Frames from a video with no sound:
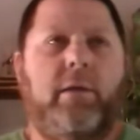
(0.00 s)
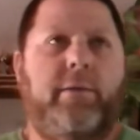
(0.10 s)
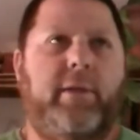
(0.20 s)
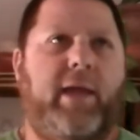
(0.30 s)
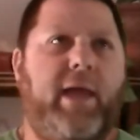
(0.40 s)

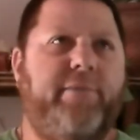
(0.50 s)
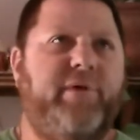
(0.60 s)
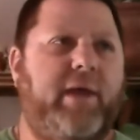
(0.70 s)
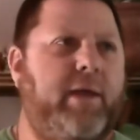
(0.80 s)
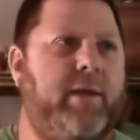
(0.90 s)
they have
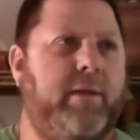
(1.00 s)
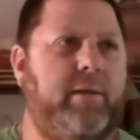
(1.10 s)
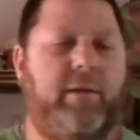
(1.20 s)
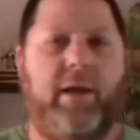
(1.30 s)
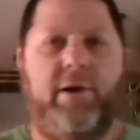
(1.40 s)
a
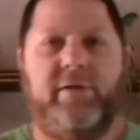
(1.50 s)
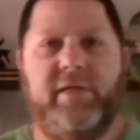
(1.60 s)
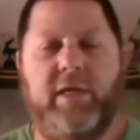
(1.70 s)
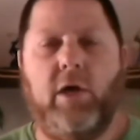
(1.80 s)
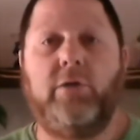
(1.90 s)

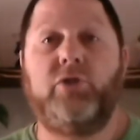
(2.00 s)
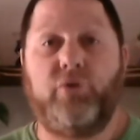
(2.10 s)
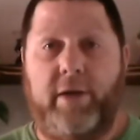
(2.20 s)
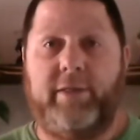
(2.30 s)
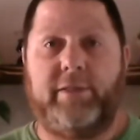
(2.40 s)
guarantee on
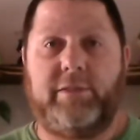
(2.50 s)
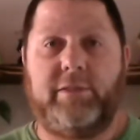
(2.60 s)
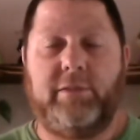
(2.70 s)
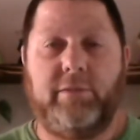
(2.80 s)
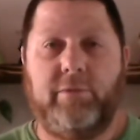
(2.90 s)
straightness,
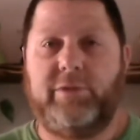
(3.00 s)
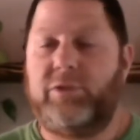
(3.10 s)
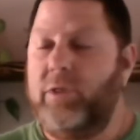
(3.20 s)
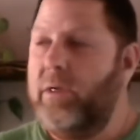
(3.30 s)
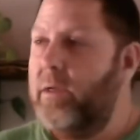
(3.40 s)

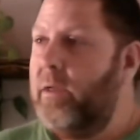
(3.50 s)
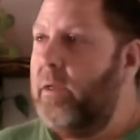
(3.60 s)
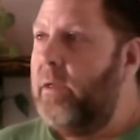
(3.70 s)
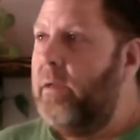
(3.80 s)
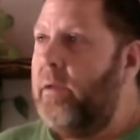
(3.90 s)
which
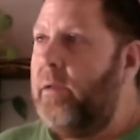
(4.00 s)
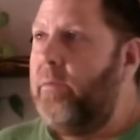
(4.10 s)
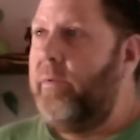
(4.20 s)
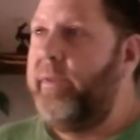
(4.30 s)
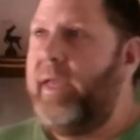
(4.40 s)

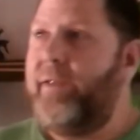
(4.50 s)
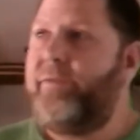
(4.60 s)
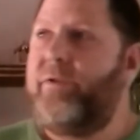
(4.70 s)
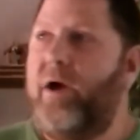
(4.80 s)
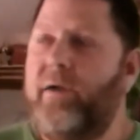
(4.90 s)
when they
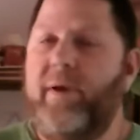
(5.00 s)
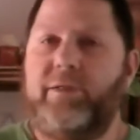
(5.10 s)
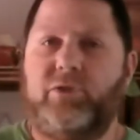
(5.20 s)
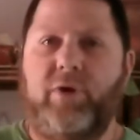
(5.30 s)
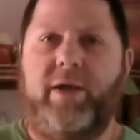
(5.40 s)
talk about
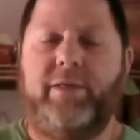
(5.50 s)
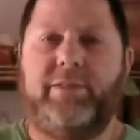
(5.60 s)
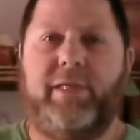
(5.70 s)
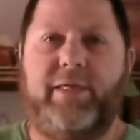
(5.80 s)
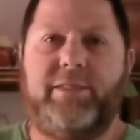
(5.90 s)
straightness,
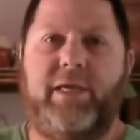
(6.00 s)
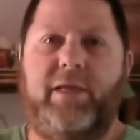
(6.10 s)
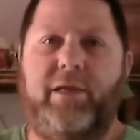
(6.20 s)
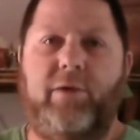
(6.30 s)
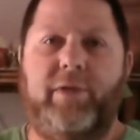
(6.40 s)
they
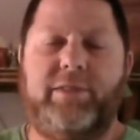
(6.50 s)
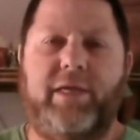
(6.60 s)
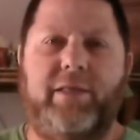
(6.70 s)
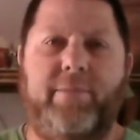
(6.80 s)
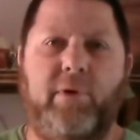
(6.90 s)
say
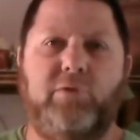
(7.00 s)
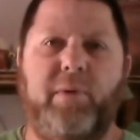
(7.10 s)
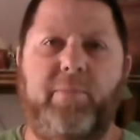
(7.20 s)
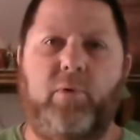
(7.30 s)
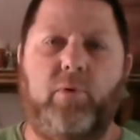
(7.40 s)
that most
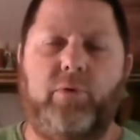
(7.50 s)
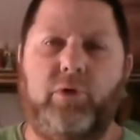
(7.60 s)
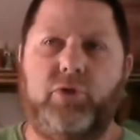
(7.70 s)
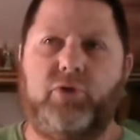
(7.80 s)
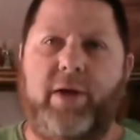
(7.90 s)
people do
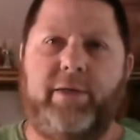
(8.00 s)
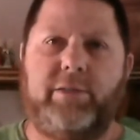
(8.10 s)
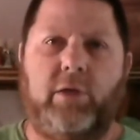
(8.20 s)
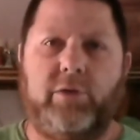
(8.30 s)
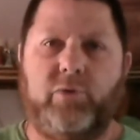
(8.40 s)
straightness
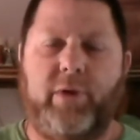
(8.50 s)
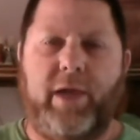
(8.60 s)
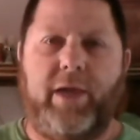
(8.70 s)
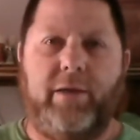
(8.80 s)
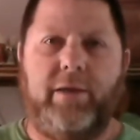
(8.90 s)
on a
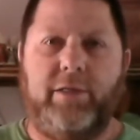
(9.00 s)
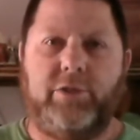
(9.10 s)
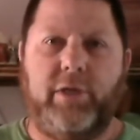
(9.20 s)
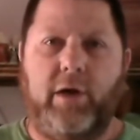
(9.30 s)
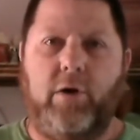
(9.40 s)

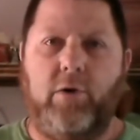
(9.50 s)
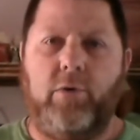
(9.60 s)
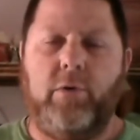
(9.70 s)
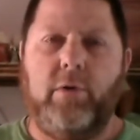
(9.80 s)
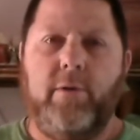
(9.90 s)
28-inch arrow.
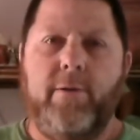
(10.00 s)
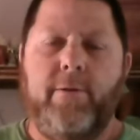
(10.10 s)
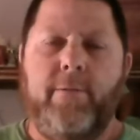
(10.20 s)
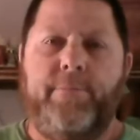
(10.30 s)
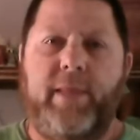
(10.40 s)

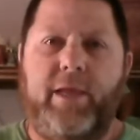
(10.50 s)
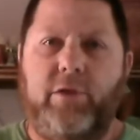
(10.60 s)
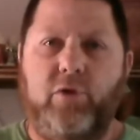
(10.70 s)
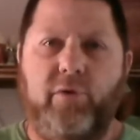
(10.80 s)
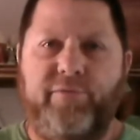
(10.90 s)
They
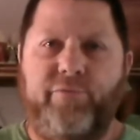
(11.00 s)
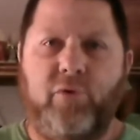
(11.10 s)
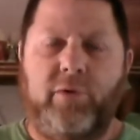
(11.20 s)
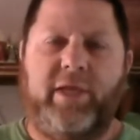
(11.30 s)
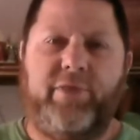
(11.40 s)
do a full
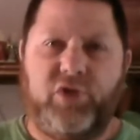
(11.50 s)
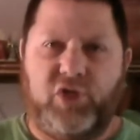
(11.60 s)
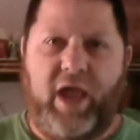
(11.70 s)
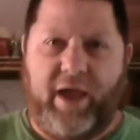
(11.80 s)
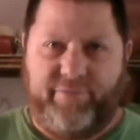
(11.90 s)
length
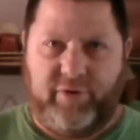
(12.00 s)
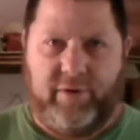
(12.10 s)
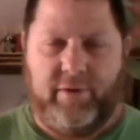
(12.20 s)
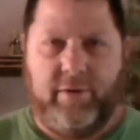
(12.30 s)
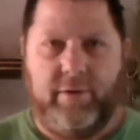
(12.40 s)
shaft,
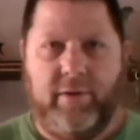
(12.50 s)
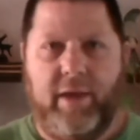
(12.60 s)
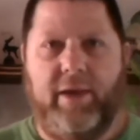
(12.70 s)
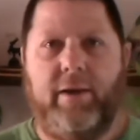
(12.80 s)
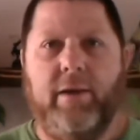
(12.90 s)

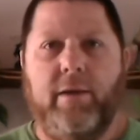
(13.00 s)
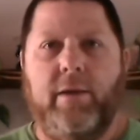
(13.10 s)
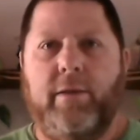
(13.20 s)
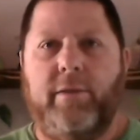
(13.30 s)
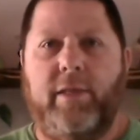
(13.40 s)
and
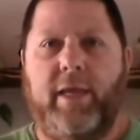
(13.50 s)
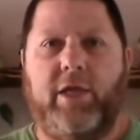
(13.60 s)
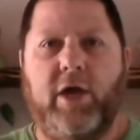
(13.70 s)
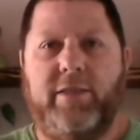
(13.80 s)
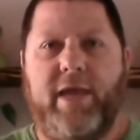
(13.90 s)
then they
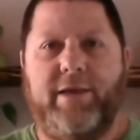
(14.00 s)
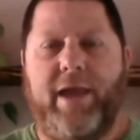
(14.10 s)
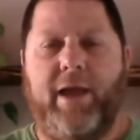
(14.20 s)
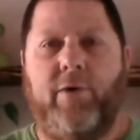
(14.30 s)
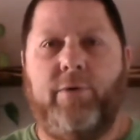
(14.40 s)
cut that
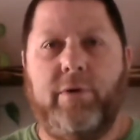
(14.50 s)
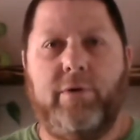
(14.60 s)
down